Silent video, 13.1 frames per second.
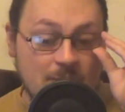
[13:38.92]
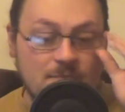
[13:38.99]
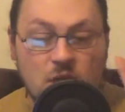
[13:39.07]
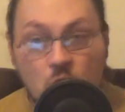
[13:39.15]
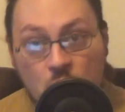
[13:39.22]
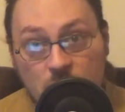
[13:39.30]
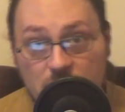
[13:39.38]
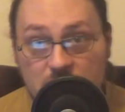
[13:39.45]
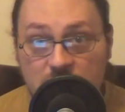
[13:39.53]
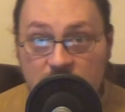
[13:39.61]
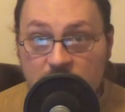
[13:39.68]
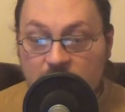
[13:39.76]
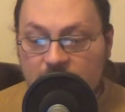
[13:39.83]
beyond
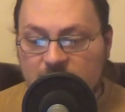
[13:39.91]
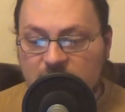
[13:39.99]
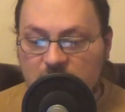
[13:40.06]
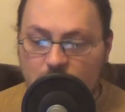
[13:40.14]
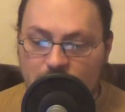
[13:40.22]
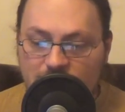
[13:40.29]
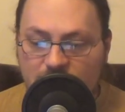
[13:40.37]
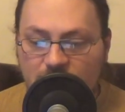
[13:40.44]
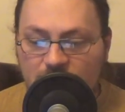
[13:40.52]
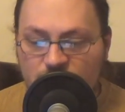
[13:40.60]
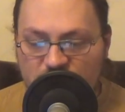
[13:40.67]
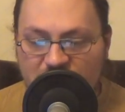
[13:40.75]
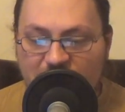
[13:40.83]
the
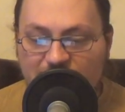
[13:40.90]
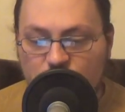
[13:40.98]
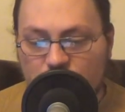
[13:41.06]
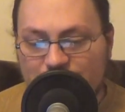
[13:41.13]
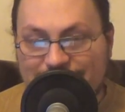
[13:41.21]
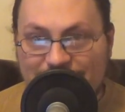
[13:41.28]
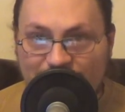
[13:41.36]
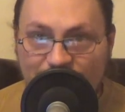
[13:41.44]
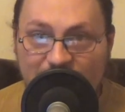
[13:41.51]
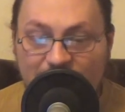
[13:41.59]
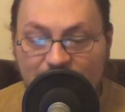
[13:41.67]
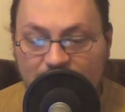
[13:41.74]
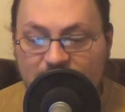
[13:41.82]
hysterical reactions of
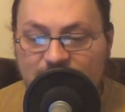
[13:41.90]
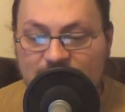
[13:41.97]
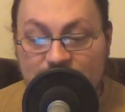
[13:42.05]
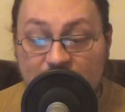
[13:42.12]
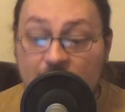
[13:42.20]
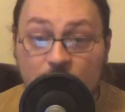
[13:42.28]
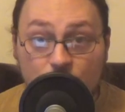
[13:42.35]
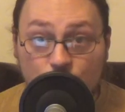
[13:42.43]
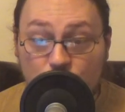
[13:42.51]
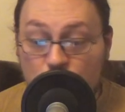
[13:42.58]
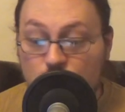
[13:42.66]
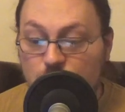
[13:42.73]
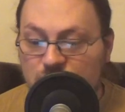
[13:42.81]
leftists, Yahoo
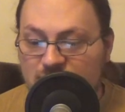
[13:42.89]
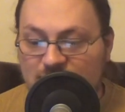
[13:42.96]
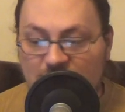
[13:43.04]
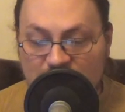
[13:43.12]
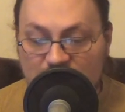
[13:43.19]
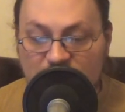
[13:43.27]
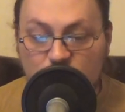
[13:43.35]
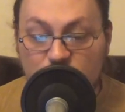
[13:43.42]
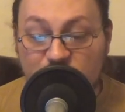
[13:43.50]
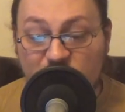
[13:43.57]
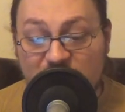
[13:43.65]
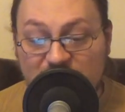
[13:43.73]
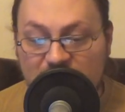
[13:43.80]
News does a
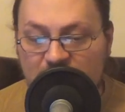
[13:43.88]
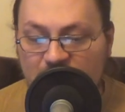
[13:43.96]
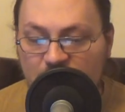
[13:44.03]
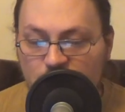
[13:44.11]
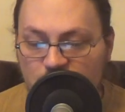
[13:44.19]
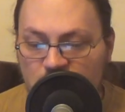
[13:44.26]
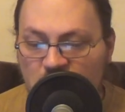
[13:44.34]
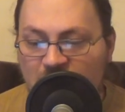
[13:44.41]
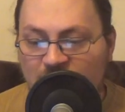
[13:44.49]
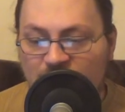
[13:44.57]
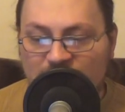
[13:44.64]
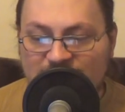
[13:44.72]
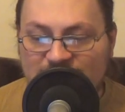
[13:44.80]
surprisingly good
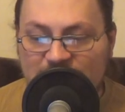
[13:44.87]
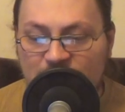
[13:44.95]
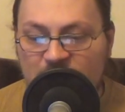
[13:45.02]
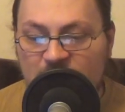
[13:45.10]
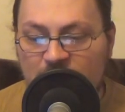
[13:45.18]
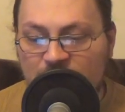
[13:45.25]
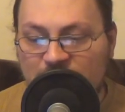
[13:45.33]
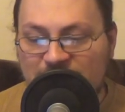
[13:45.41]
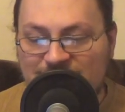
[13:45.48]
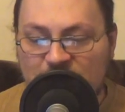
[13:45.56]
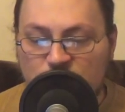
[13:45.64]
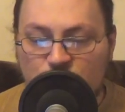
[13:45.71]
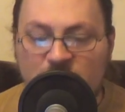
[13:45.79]
job at summing up the
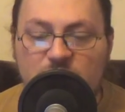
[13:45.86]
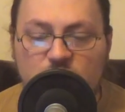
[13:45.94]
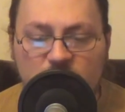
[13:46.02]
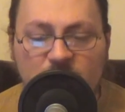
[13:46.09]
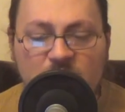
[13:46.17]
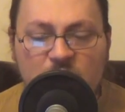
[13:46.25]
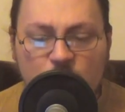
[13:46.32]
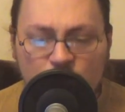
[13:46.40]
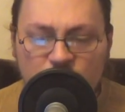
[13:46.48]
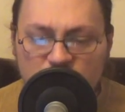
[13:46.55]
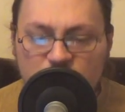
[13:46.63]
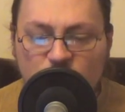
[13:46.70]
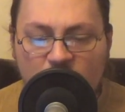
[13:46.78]
situation,
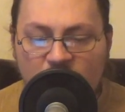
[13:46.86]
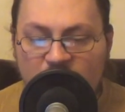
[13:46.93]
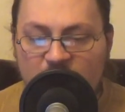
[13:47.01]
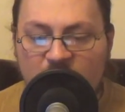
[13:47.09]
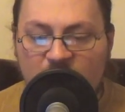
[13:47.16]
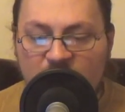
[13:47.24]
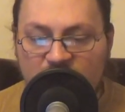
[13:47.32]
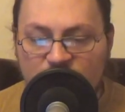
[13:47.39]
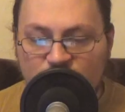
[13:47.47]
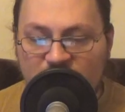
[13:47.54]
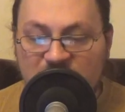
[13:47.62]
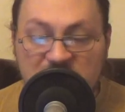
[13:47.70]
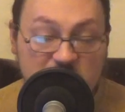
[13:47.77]
which is why I
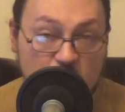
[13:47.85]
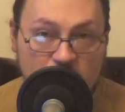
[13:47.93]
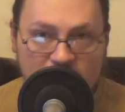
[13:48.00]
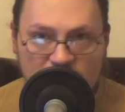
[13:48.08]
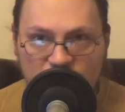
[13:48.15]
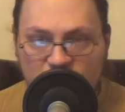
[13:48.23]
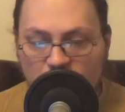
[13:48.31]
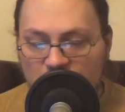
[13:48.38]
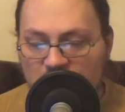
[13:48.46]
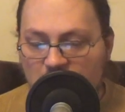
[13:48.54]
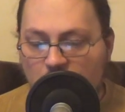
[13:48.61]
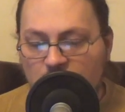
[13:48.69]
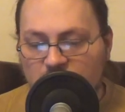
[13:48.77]
read so much from
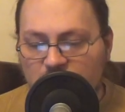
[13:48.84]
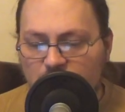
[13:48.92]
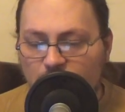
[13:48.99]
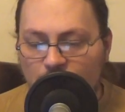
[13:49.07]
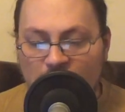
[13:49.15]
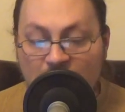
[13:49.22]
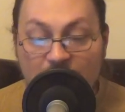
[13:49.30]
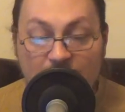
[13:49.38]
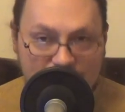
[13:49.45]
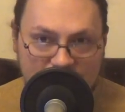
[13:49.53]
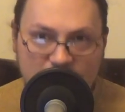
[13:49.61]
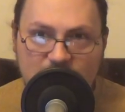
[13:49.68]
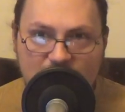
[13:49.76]
the article.
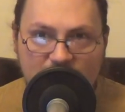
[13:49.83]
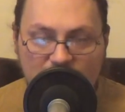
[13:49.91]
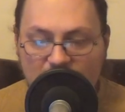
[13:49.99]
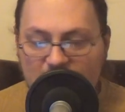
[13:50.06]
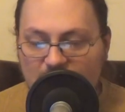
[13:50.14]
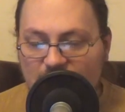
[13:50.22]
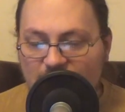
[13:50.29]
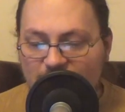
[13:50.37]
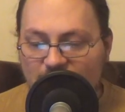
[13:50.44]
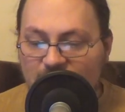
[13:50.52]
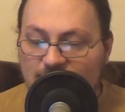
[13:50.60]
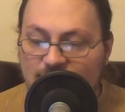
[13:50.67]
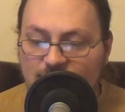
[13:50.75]
In the unlikely
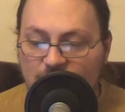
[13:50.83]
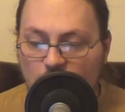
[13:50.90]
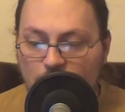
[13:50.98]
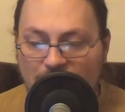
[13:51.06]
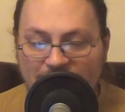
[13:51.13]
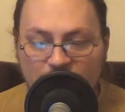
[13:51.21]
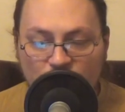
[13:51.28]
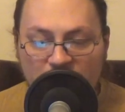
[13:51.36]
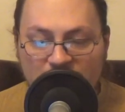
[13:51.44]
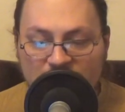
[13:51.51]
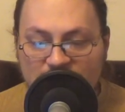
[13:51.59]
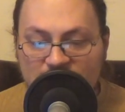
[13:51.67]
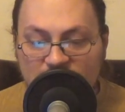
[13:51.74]
event that Le Pen
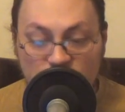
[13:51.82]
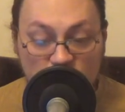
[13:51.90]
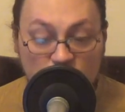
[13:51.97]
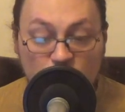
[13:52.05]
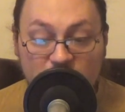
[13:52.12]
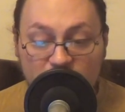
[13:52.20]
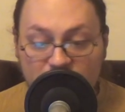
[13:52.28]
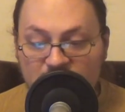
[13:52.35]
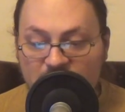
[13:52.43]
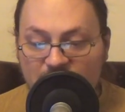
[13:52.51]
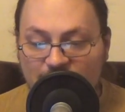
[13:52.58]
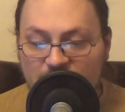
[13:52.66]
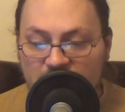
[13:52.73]
wins, she will be
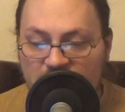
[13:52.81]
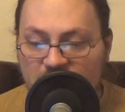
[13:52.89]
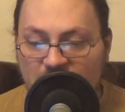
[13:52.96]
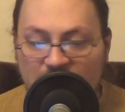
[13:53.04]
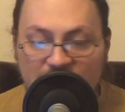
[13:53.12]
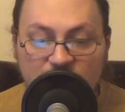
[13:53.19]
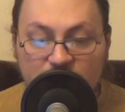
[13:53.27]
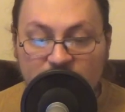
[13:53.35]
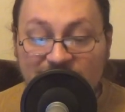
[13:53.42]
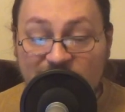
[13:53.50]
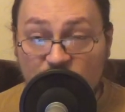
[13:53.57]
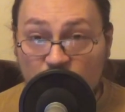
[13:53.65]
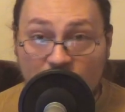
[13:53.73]
governing under
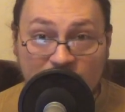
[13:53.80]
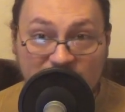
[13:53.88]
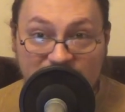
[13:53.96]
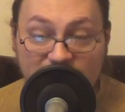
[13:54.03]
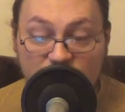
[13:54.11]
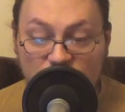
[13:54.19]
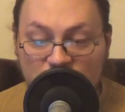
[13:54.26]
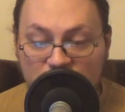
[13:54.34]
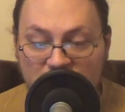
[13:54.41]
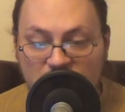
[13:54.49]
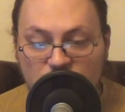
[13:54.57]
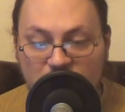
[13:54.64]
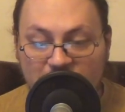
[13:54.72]
a cohabitation
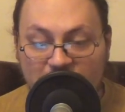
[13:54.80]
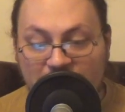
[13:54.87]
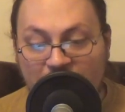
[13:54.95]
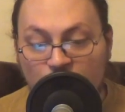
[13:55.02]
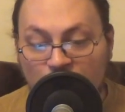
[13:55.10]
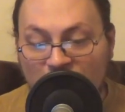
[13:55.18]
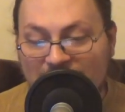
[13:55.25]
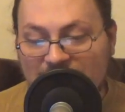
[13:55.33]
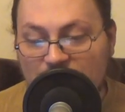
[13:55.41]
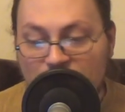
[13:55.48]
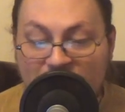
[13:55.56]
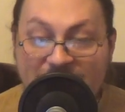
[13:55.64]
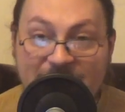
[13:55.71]
arrangement. Now, that's
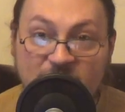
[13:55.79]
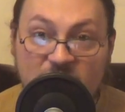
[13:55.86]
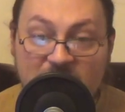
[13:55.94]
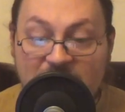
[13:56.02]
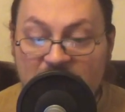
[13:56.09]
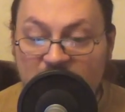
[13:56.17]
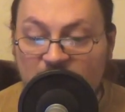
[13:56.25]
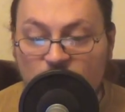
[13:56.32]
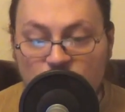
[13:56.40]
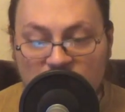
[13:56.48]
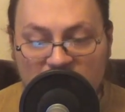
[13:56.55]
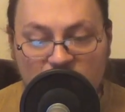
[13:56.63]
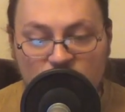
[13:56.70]
a bad thing
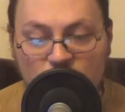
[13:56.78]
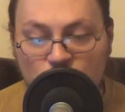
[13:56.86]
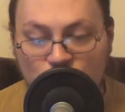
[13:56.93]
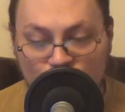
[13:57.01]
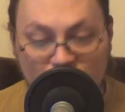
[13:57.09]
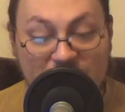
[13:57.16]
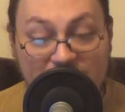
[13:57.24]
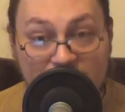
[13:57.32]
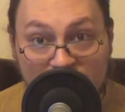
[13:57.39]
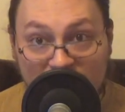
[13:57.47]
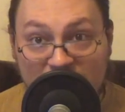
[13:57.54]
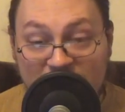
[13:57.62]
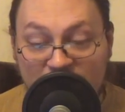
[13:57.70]
for those who really
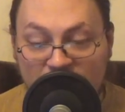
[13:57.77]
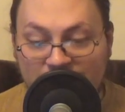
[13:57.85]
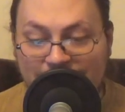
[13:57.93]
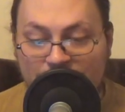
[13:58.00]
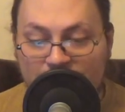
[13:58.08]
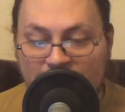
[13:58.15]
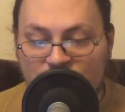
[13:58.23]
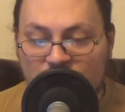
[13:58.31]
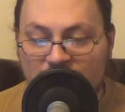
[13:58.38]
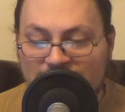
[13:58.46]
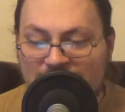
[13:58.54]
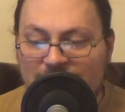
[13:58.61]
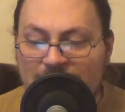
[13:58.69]
believe in her
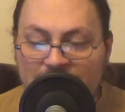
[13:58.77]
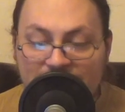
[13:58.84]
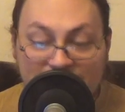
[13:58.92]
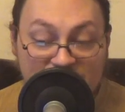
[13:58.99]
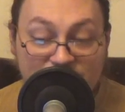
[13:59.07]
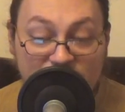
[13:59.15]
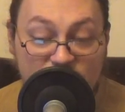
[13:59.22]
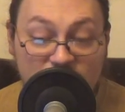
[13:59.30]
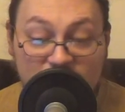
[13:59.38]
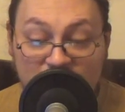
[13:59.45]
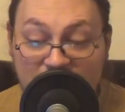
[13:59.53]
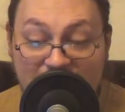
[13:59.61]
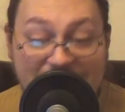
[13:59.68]
agenda,
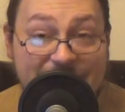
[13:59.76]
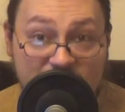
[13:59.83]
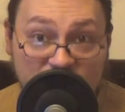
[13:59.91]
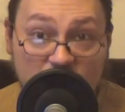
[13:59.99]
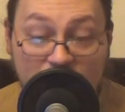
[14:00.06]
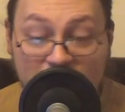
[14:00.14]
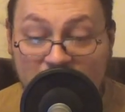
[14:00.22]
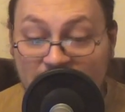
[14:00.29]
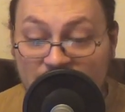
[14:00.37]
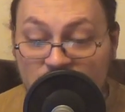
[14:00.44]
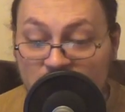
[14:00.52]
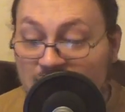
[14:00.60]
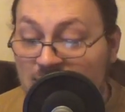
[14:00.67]
especially the economic
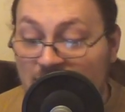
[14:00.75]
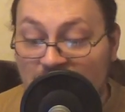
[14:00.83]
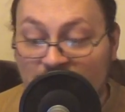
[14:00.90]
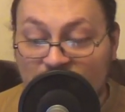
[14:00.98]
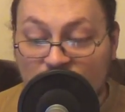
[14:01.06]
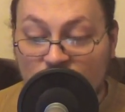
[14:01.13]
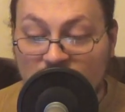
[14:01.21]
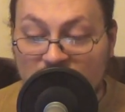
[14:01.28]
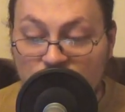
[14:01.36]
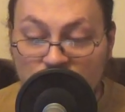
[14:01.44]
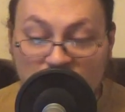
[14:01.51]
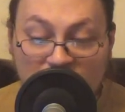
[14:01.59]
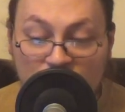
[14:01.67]
agenda of Front
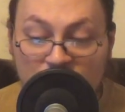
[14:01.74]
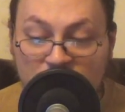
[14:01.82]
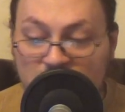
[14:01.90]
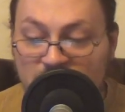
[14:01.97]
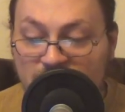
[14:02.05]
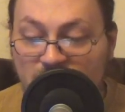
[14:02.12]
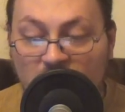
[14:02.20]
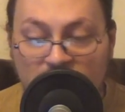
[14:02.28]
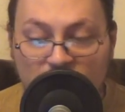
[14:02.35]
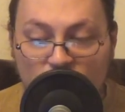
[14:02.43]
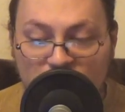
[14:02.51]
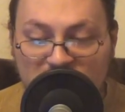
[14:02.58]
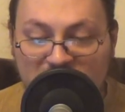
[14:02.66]
National, which is far
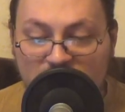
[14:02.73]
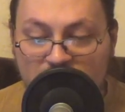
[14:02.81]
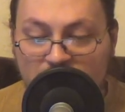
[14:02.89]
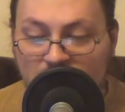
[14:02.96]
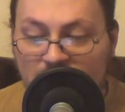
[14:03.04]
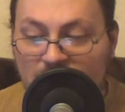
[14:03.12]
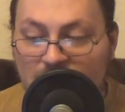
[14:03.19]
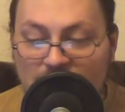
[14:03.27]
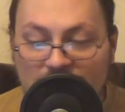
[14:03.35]
more terrible